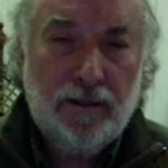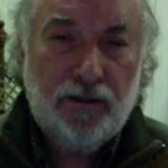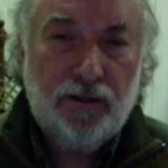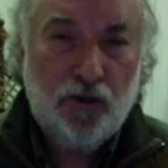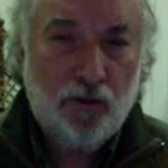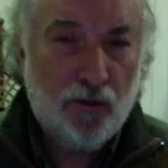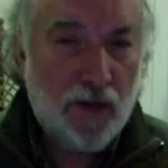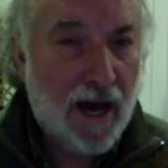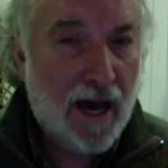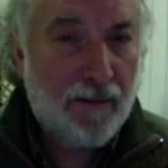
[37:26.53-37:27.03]

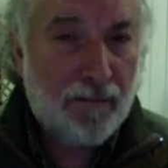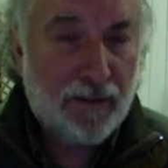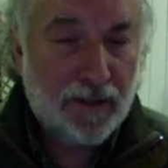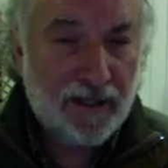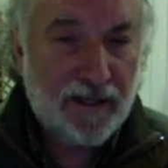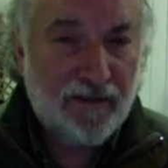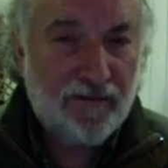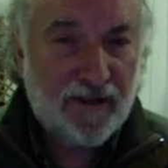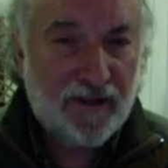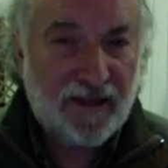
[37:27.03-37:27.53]
do not
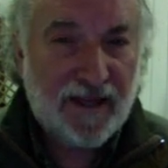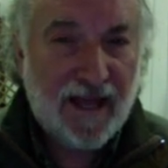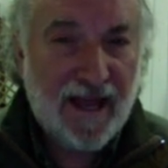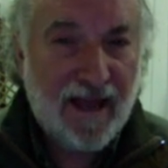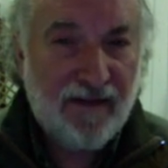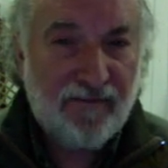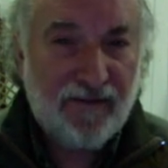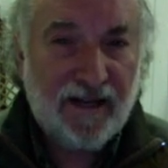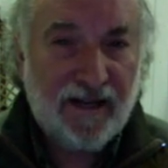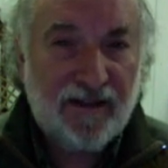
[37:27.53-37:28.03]
believe that they
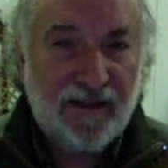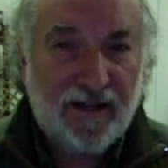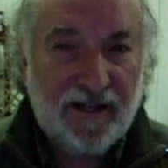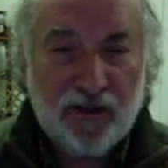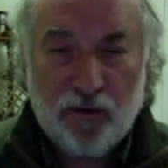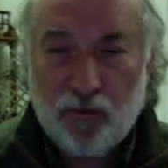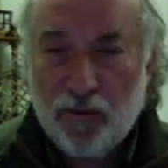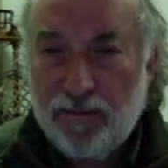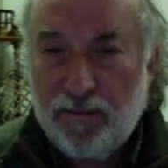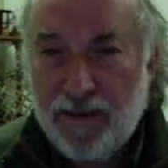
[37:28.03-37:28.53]
have anything
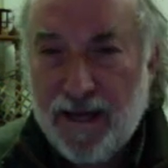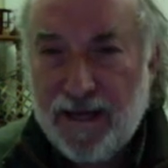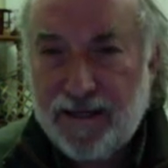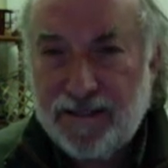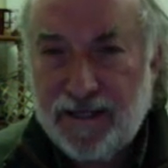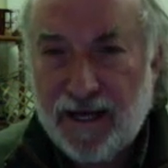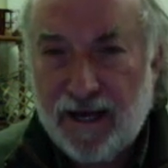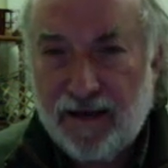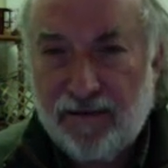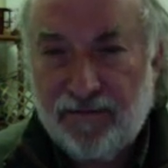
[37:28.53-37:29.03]
to
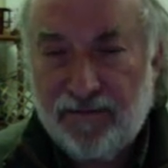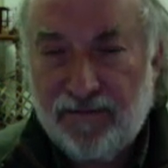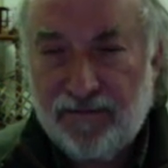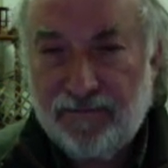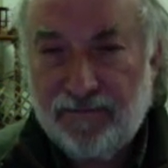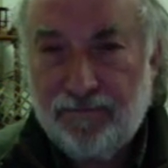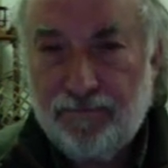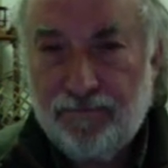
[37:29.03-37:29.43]
repent of,